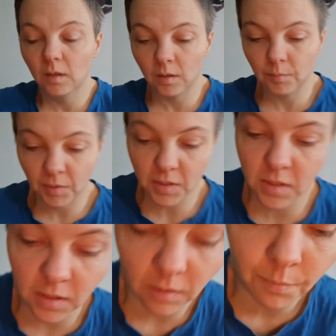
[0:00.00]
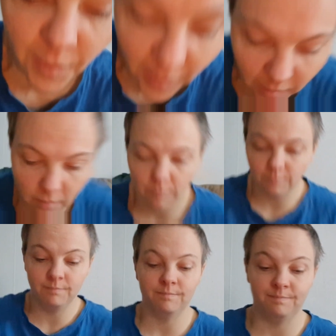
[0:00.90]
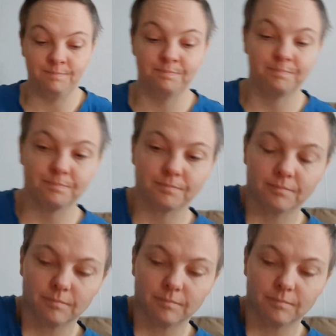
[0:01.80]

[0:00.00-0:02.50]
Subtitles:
and I'm gonna sit back and